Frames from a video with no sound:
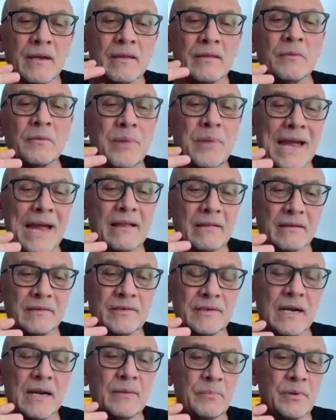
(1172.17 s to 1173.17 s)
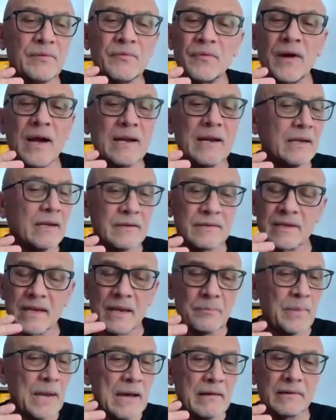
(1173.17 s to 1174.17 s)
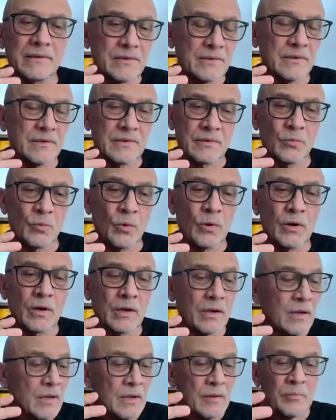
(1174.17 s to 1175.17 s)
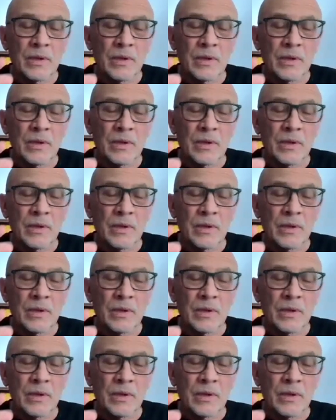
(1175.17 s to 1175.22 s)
the balance that I've been finding because that balance doesn't work.